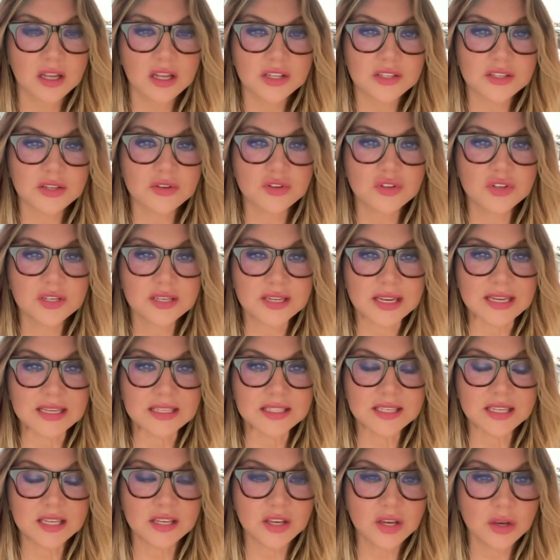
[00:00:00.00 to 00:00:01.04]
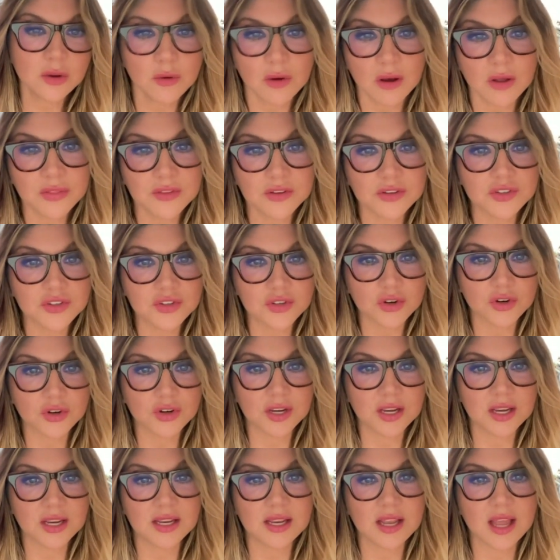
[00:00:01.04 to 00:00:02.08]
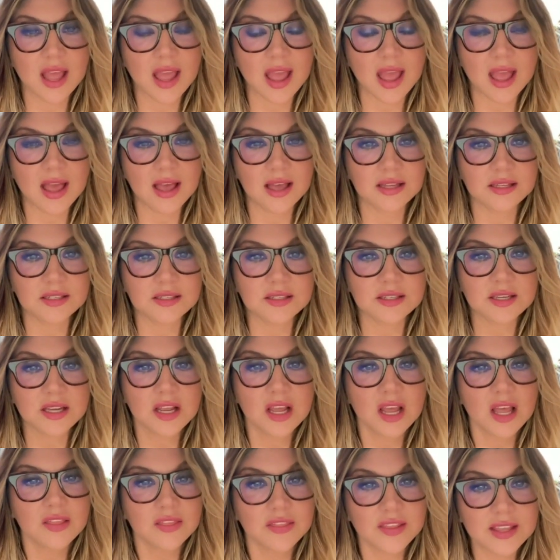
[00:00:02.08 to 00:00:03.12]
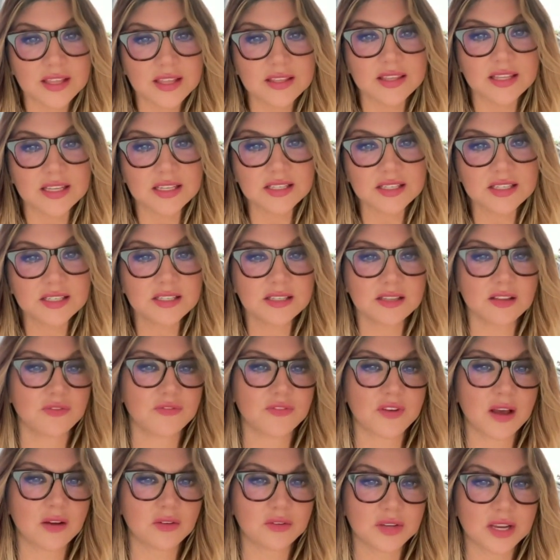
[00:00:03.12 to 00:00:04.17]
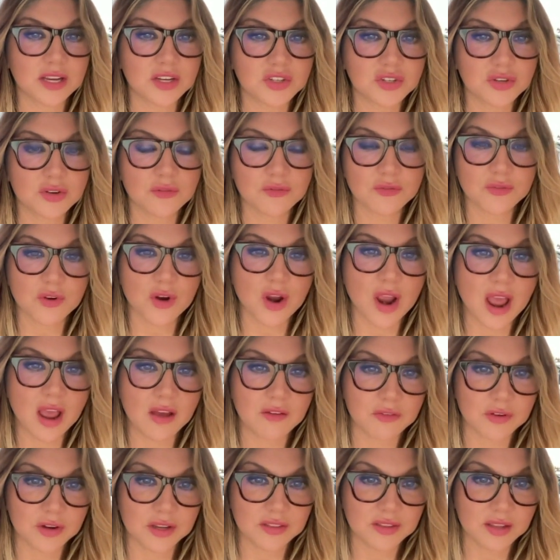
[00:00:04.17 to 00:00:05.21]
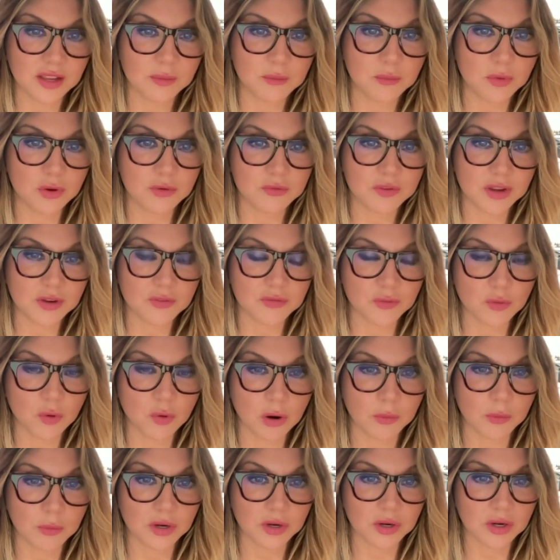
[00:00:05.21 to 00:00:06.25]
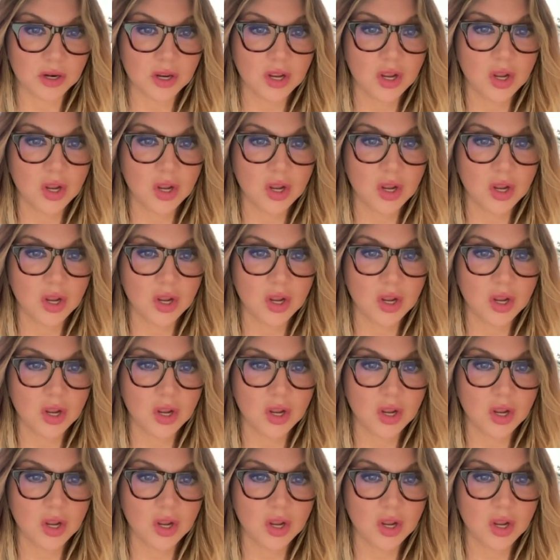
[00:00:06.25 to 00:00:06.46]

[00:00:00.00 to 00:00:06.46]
So just continue on the journey, and this is the foundation for everything moving forward.